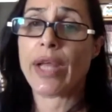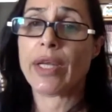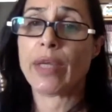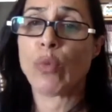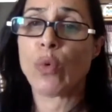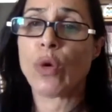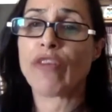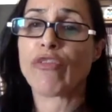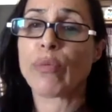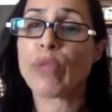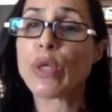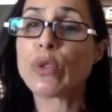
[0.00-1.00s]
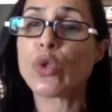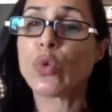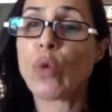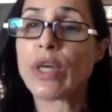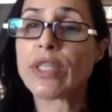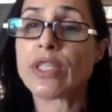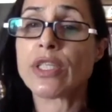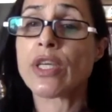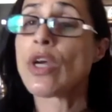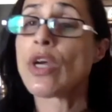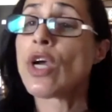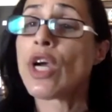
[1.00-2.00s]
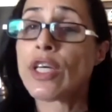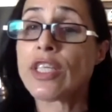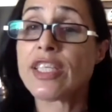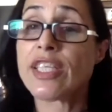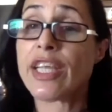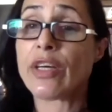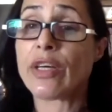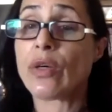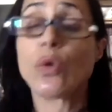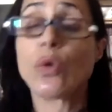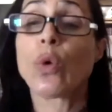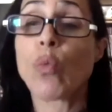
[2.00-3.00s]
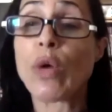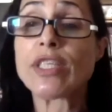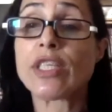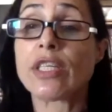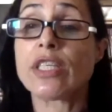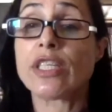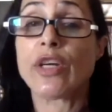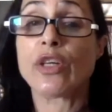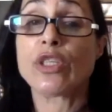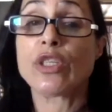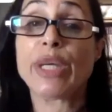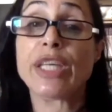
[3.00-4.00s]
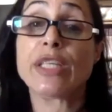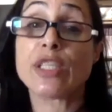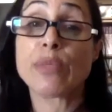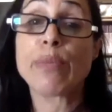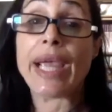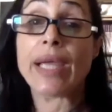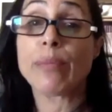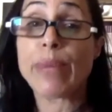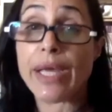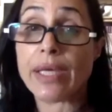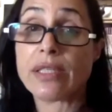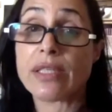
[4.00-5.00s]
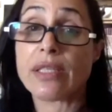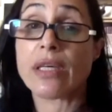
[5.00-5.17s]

anymore from those who were once considered to be its main base, the